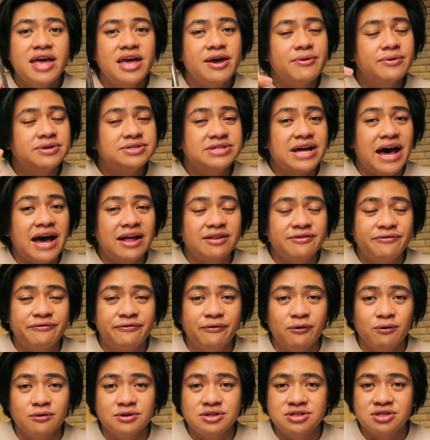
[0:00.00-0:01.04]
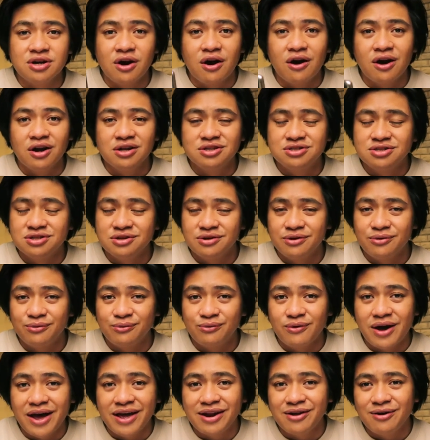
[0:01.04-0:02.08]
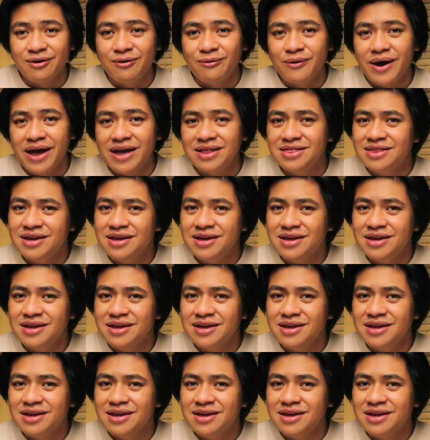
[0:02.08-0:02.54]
it was at full charge right away.